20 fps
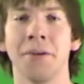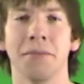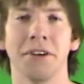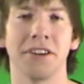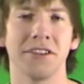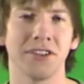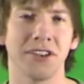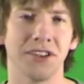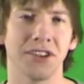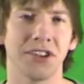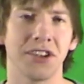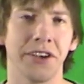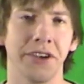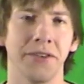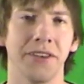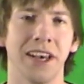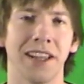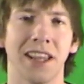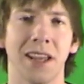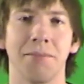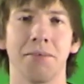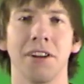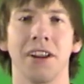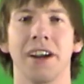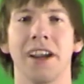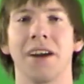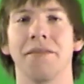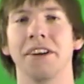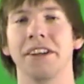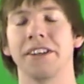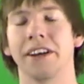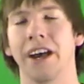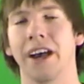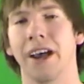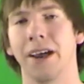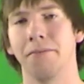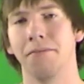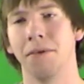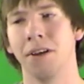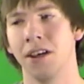but there's this tune that they play every
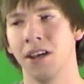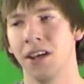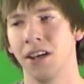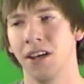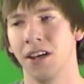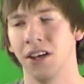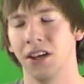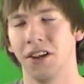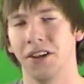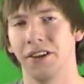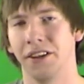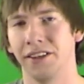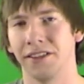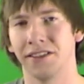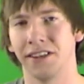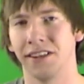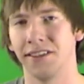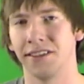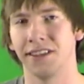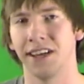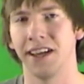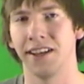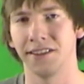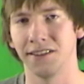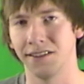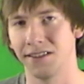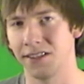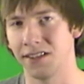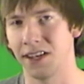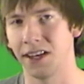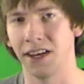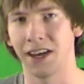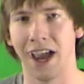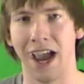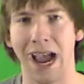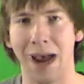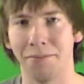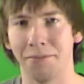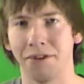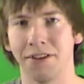time this intense scene
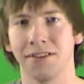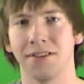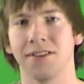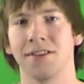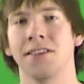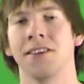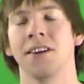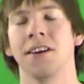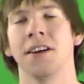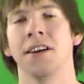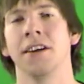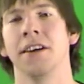happens.